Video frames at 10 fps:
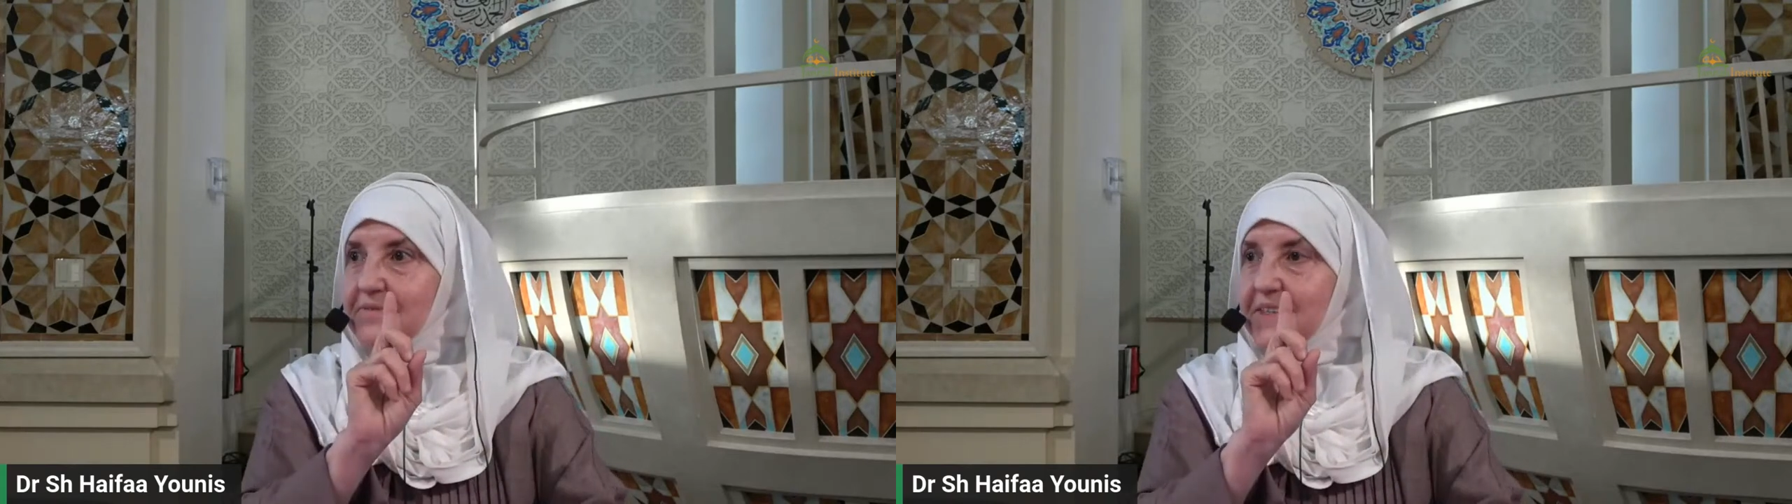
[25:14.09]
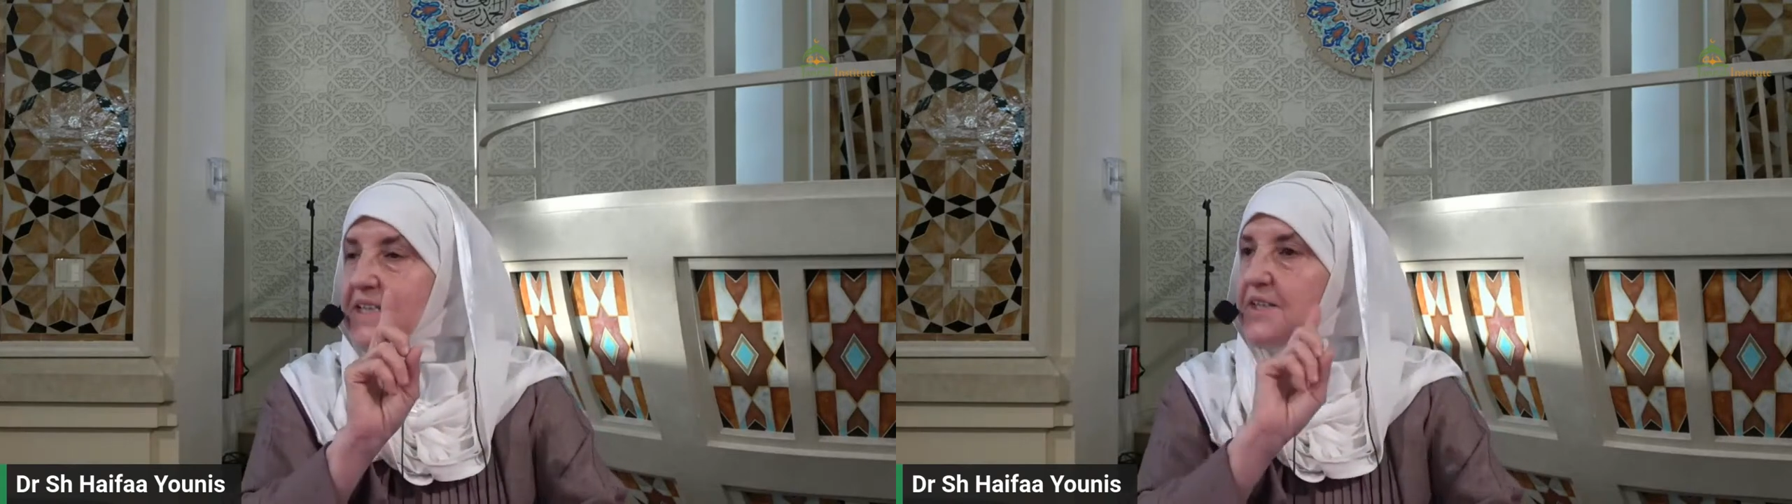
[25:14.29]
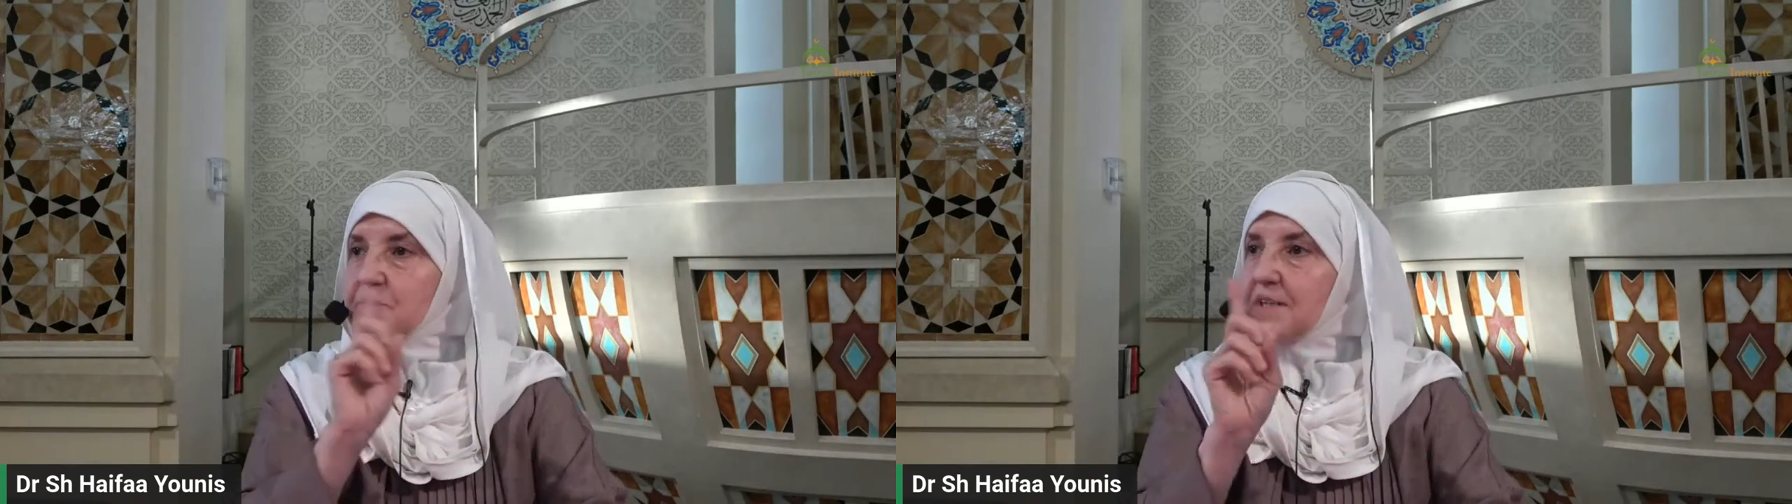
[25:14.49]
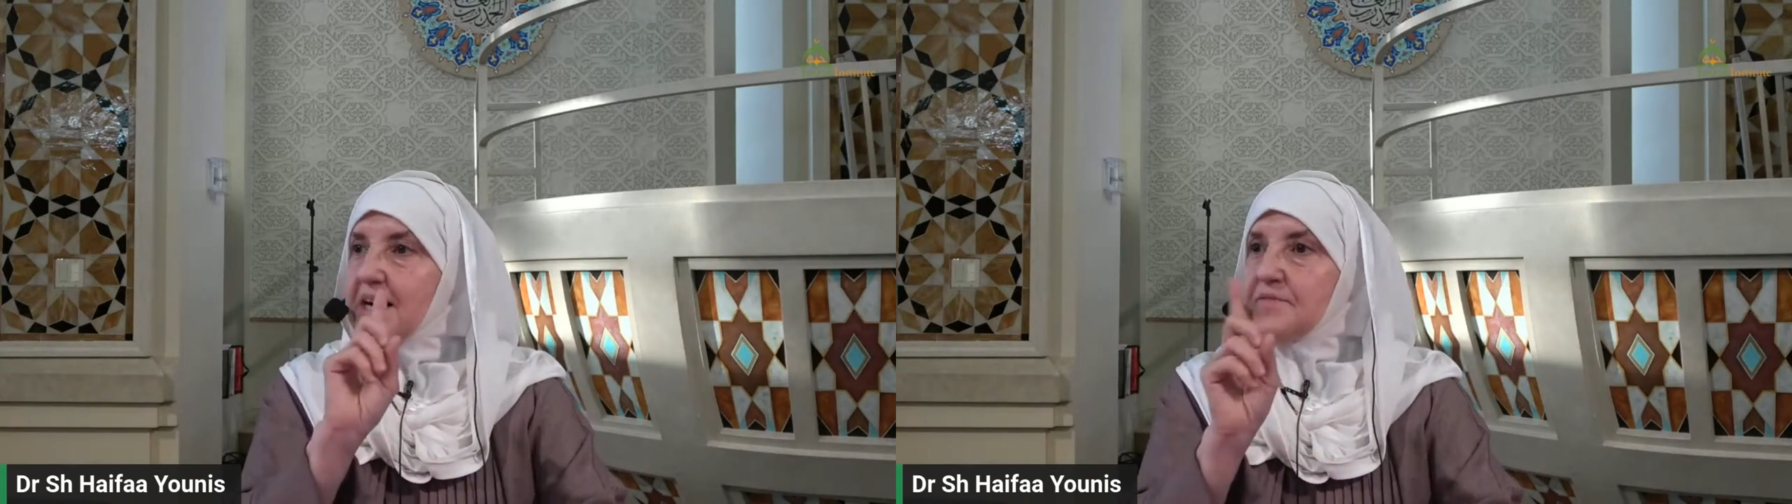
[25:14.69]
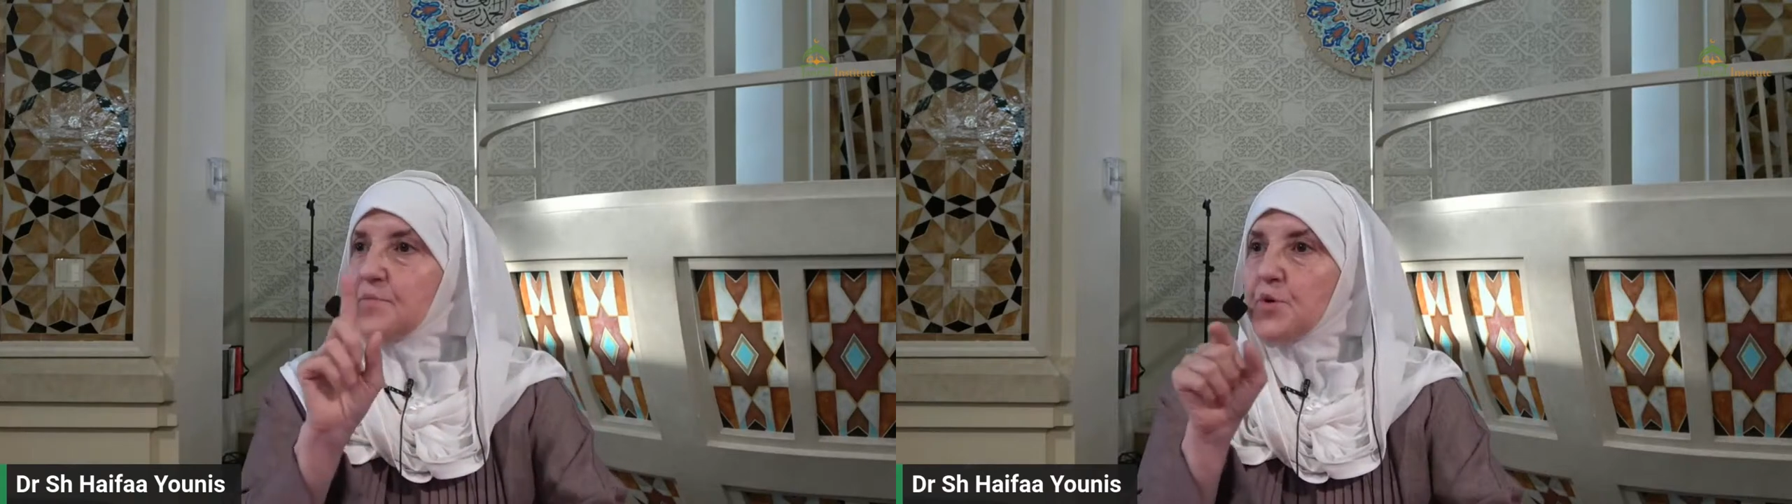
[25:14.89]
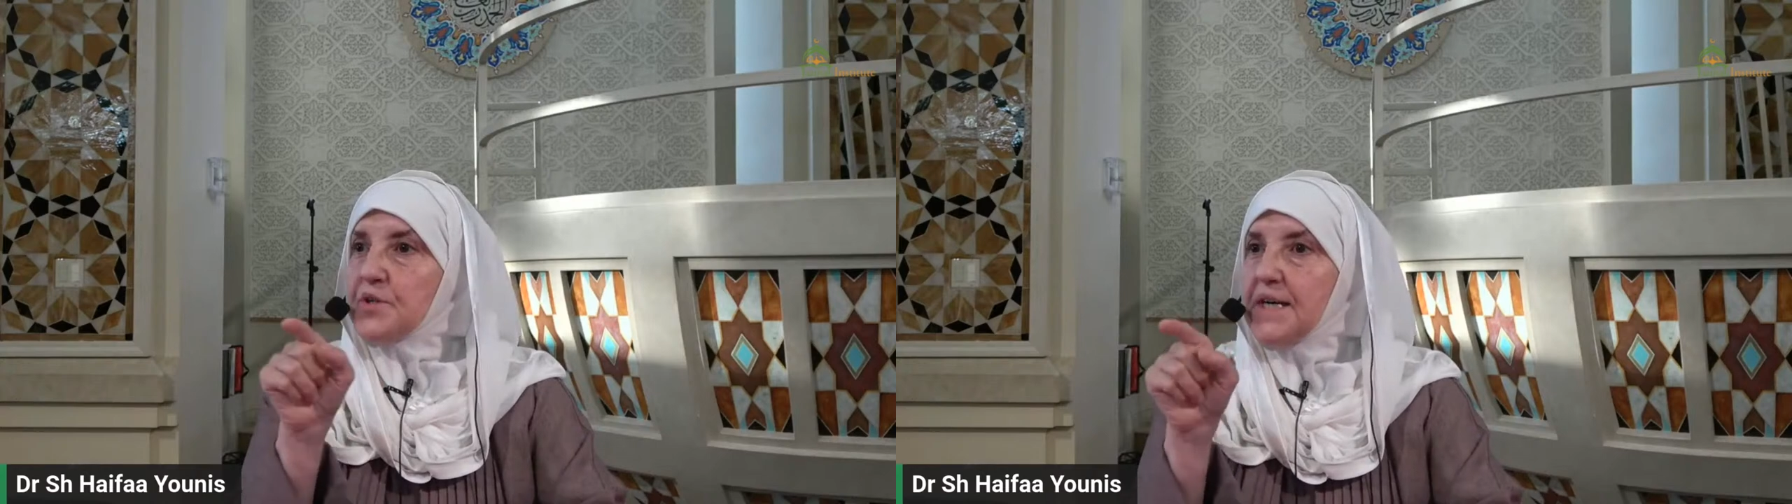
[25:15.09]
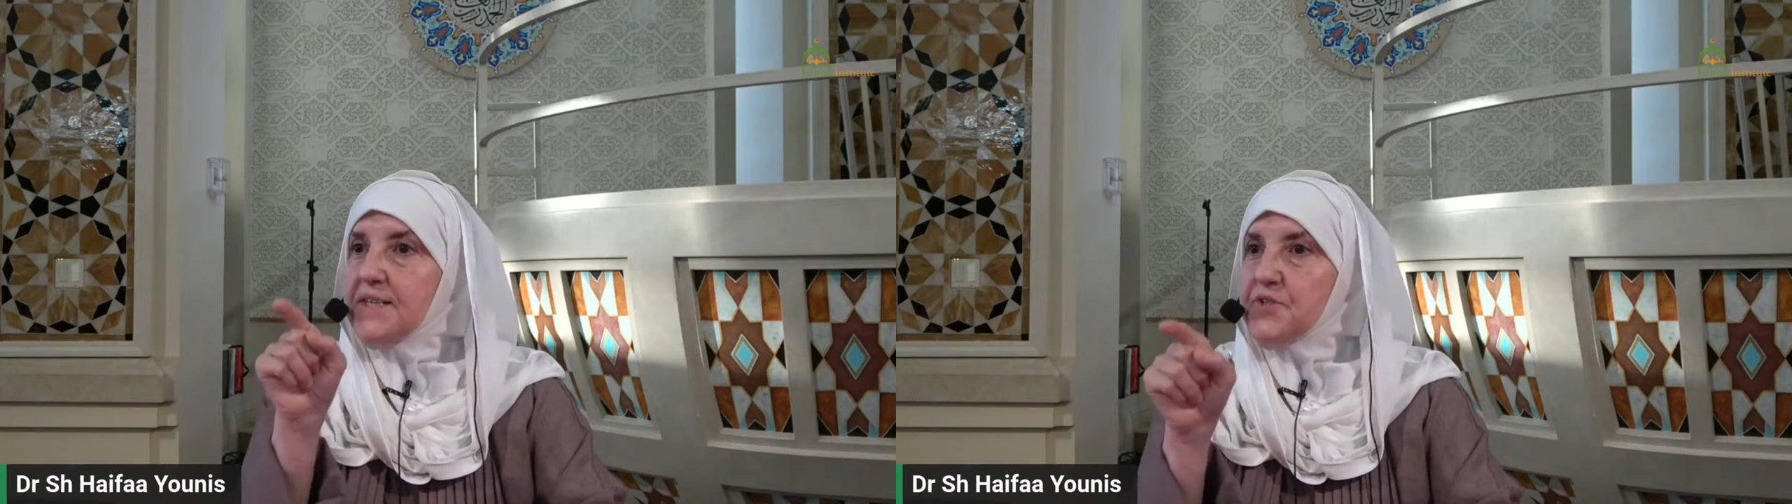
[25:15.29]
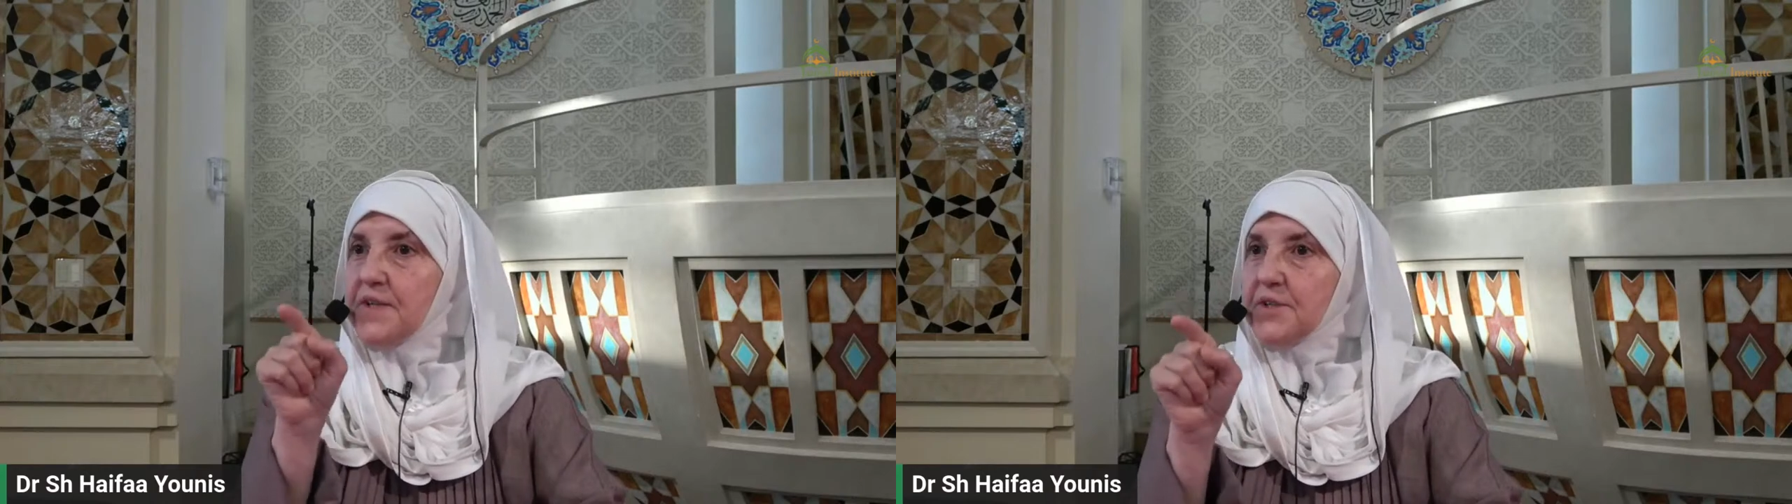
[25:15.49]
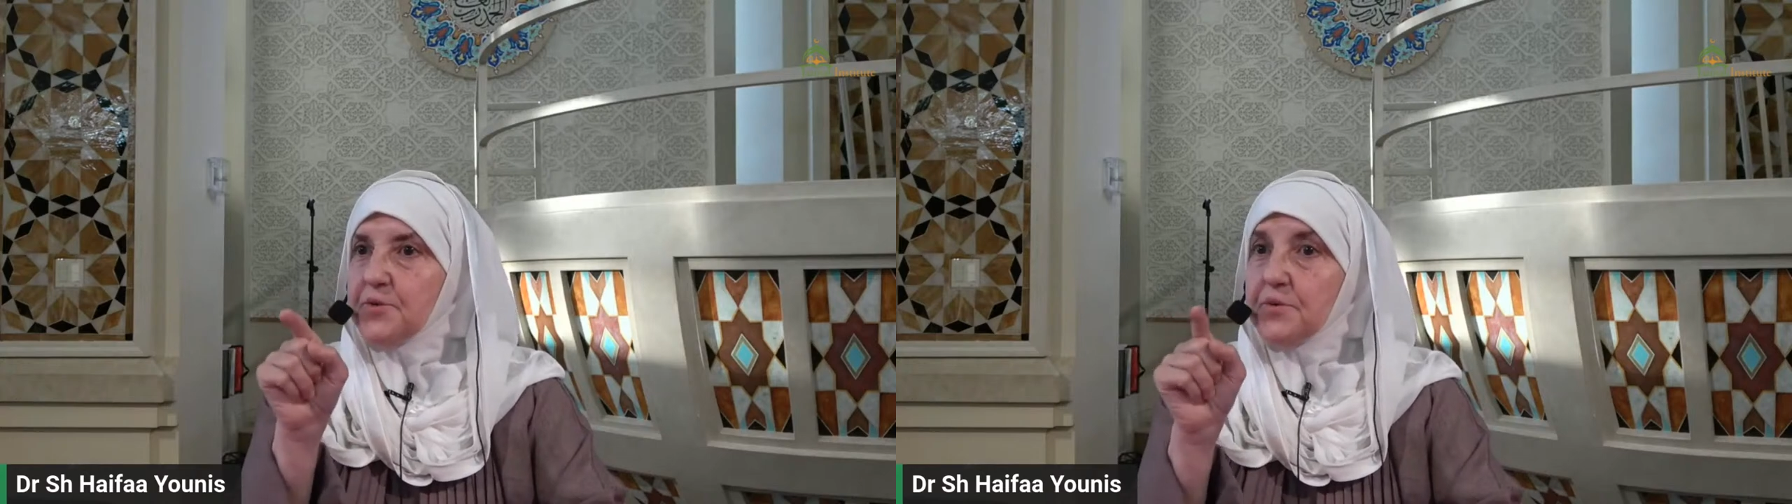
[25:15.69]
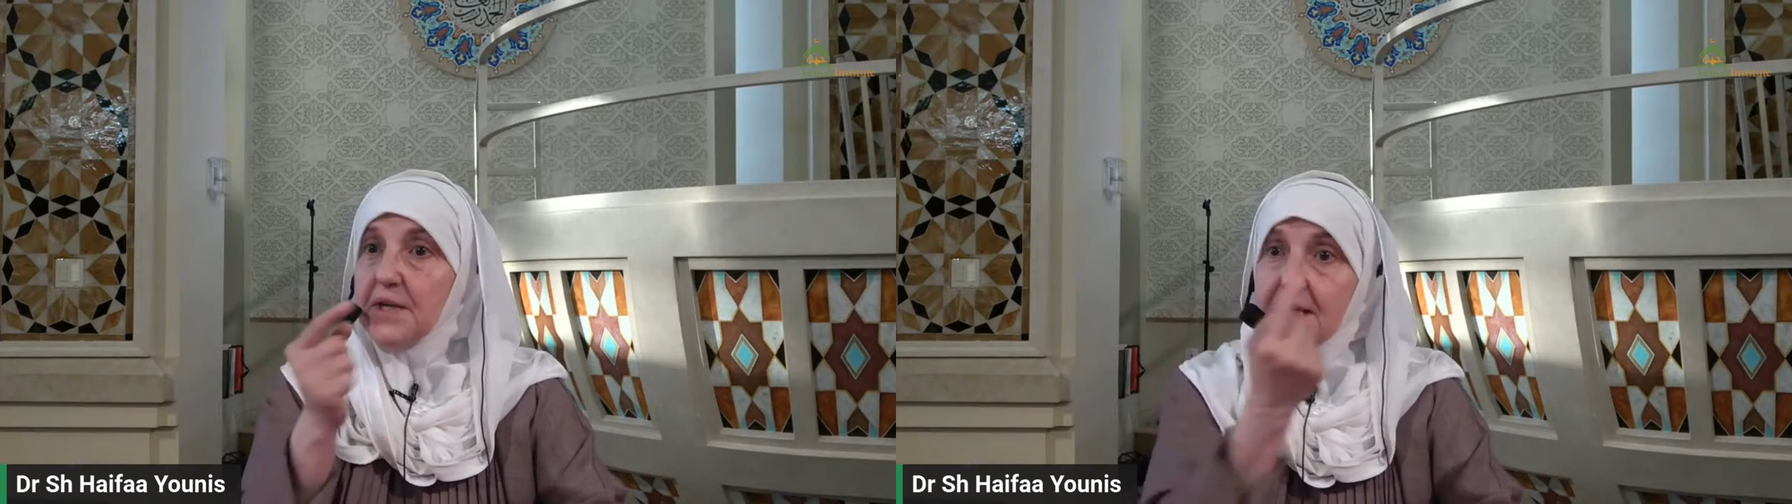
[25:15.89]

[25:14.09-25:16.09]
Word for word: He doesn't have more rights than you.